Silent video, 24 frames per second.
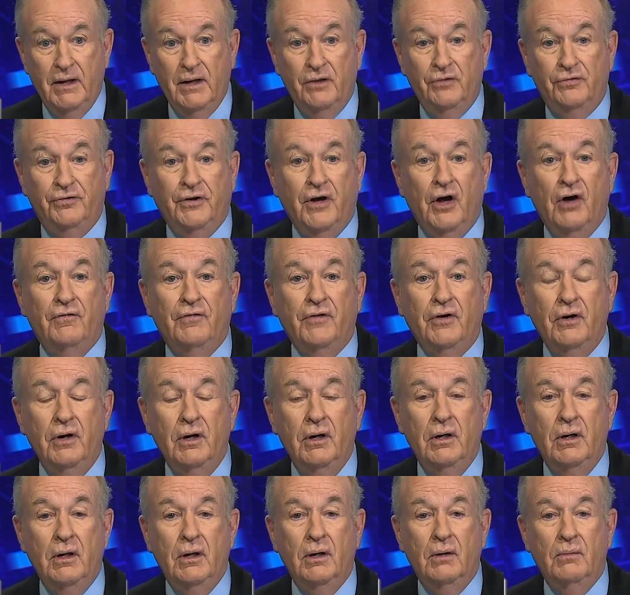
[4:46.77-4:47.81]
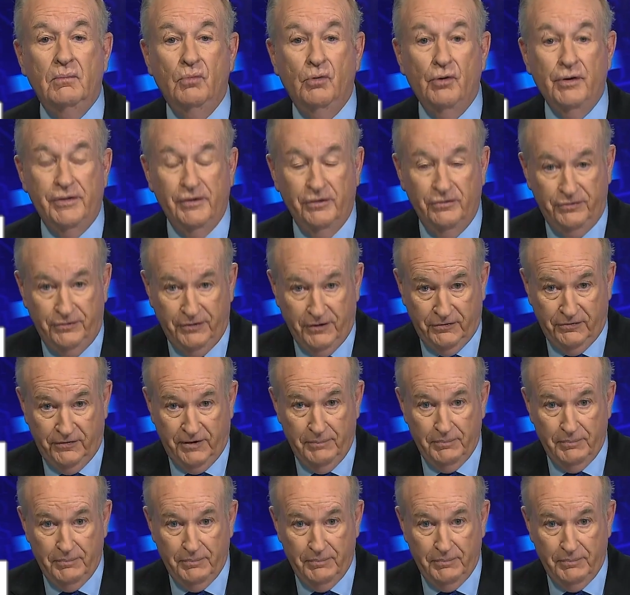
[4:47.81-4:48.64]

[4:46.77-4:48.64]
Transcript: Silver, more than sixty